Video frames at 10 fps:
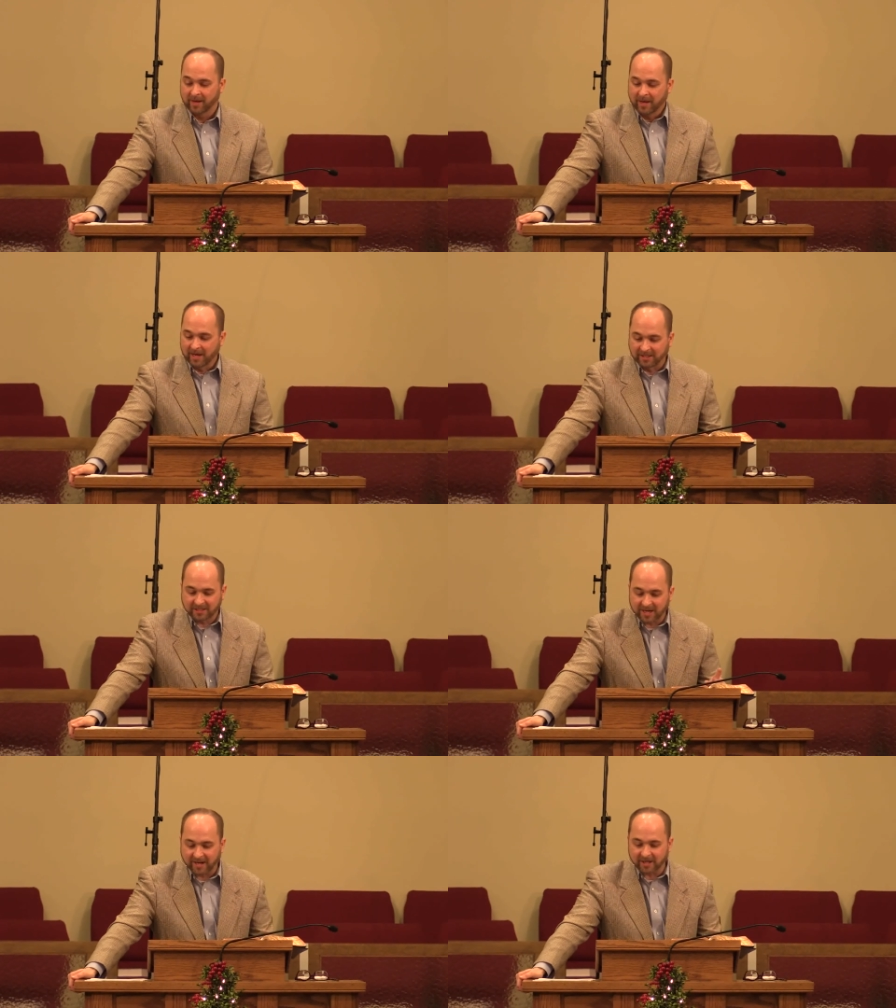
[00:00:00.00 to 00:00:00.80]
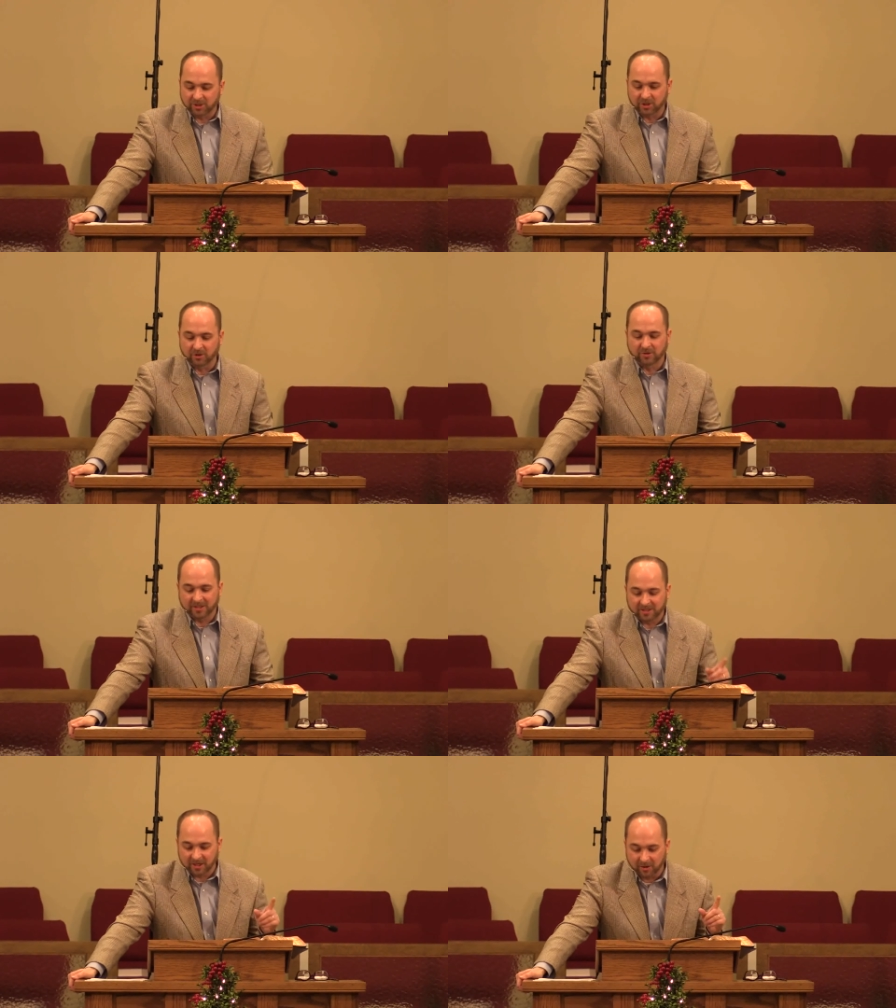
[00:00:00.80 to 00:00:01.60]
He studies you
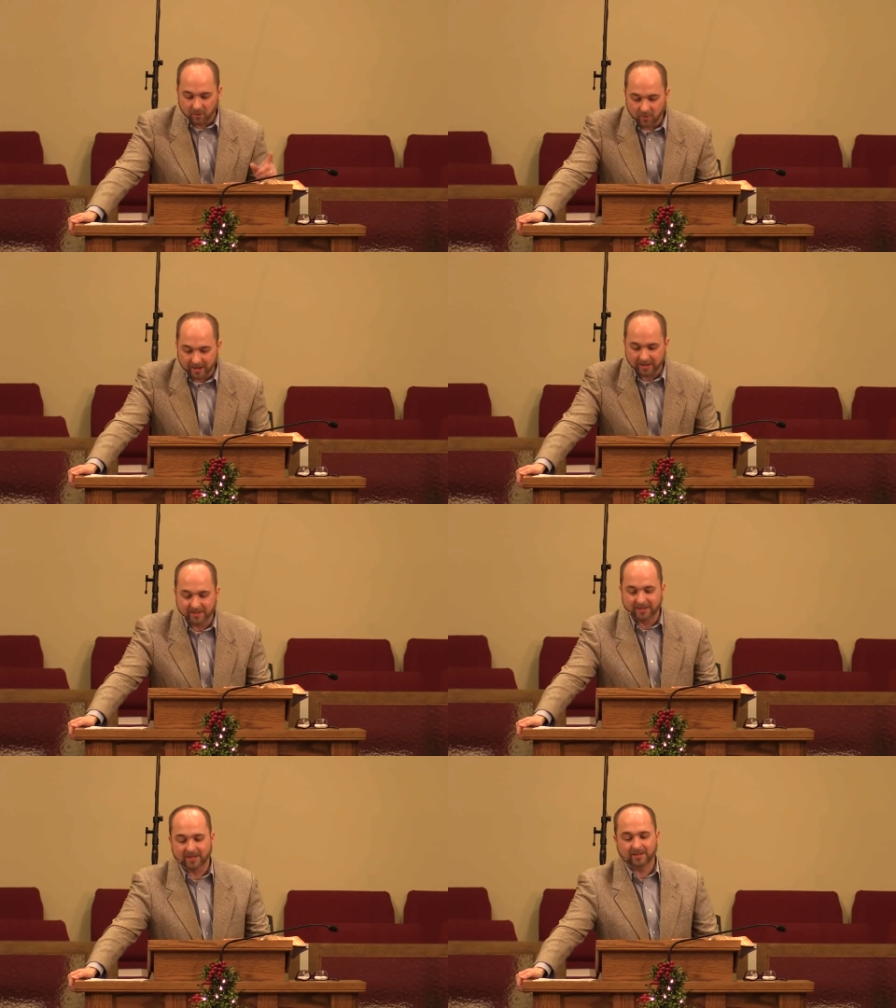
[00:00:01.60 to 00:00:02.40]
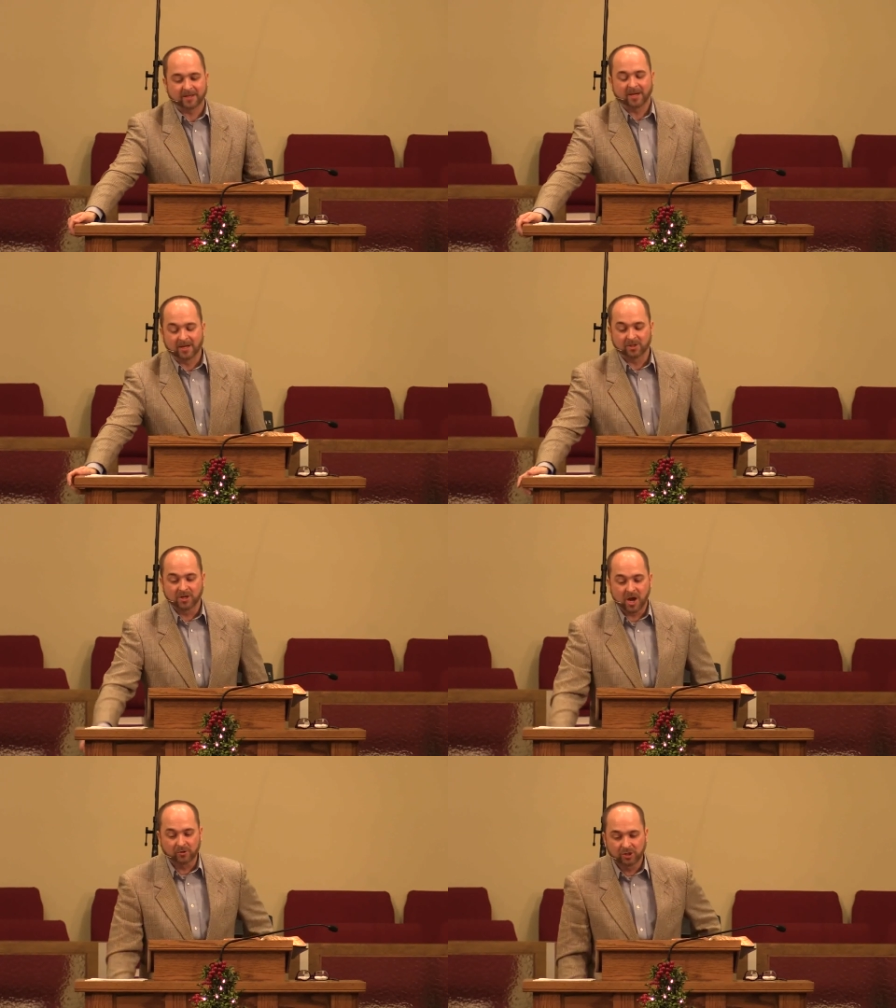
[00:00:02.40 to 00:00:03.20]
to see your weaknesses, and he is
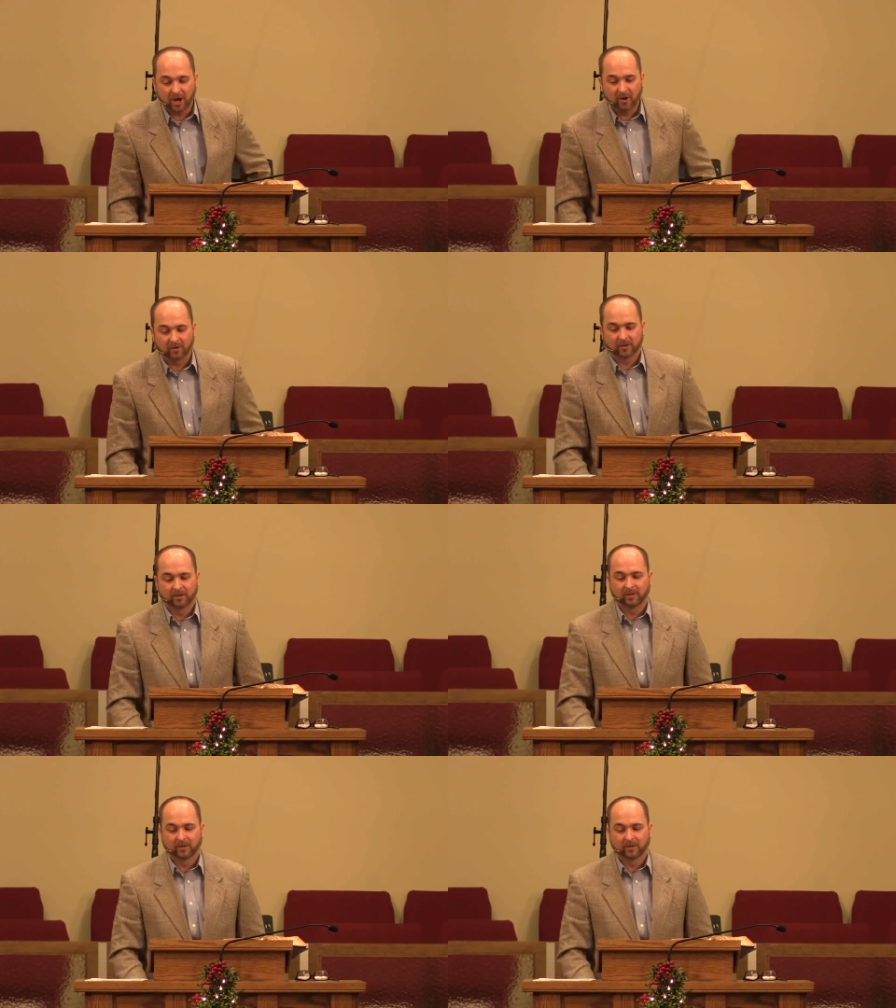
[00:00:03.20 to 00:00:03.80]
no joke.